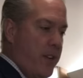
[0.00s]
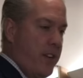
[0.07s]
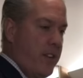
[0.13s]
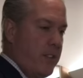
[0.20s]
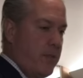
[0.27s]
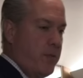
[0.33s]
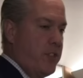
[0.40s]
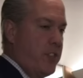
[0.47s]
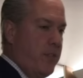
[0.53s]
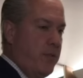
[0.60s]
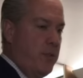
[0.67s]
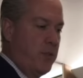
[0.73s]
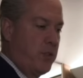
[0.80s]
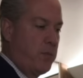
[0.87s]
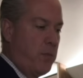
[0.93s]
here, which
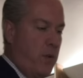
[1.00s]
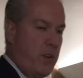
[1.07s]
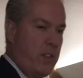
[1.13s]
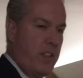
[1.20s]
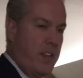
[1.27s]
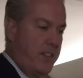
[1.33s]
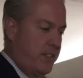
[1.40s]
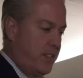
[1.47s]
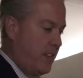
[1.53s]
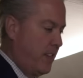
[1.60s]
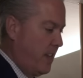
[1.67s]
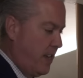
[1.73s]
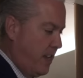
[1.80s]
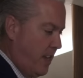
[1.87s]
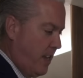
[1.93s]
gives you a small closet.
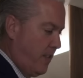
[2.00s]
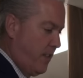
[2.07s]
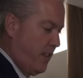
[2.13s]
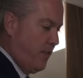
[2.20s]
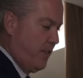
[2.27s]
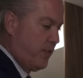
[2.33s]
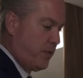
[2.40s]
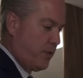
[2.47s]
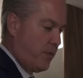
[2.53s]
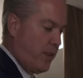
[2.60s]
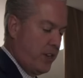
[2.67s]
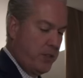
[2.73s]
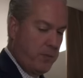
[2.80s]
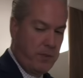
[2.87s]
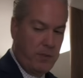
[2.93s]
And then this
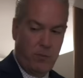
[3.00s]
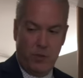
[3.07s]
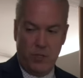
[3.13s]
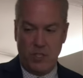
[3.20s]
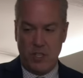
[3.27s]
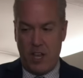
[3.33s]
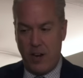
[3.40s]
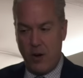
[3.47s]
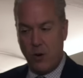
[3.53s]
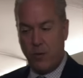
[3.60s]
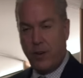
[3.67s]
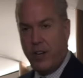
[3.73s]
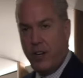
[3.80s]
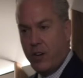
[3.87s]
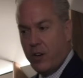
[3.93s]
arrangement would slide
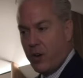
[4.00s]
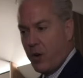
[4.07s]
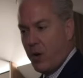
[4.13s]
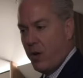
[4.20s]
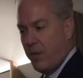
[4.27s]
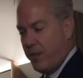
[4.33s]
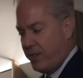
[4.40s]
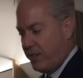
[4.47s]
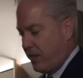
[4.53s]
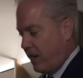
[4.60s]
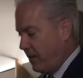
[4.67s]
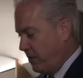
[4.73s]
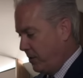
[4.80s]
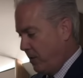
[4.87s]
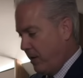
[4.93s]
over here on this
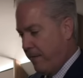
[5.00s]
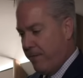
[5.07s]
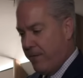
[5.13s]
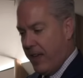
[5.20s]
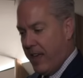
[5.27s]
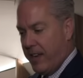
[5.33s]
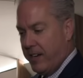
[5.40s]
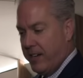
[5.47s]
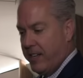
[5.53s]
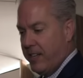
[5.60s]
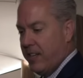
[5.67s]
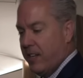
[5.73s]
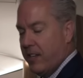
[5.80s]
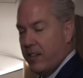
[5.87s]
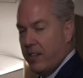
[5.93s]
side. So you have
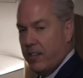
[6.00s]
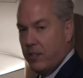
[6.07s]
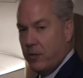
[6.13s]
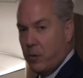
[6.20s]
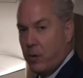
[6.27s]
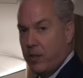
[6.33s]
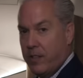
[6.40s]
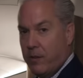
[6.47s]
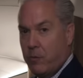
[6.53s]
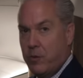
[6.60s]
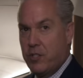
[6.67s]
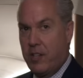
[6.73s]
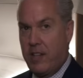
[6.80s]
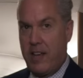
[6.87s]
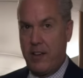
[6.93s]
vanity and toilet,
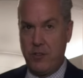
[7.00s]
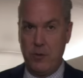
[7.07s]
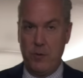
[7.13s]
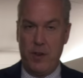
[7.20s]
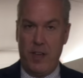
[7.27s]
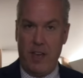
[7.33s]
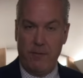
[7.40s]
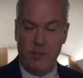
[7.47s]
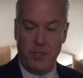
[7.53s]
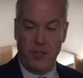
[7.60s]
which allows you to have a